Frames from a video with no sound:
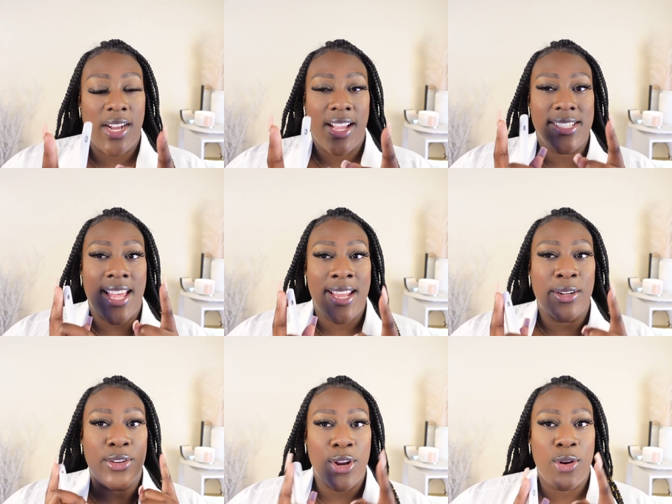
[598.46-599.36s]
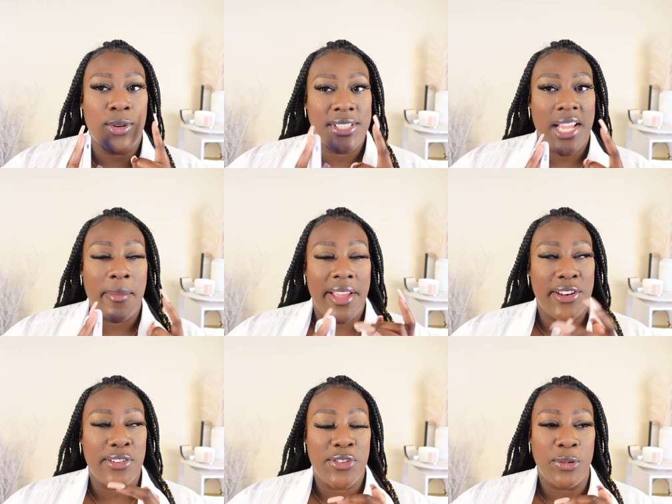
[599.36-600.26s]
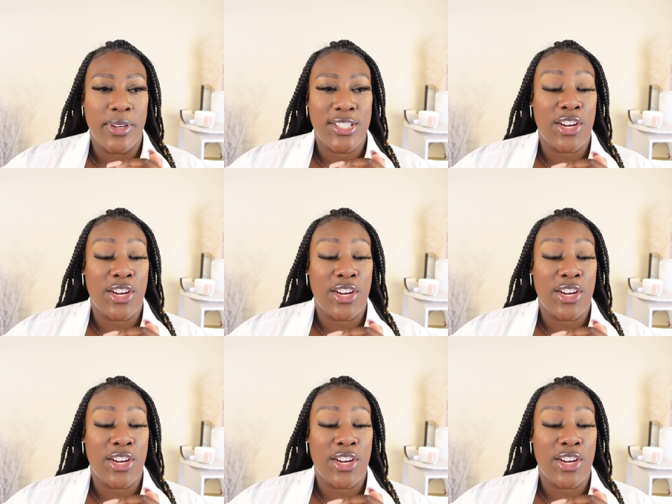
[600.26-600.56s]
guys, I don't know what time my interview is. I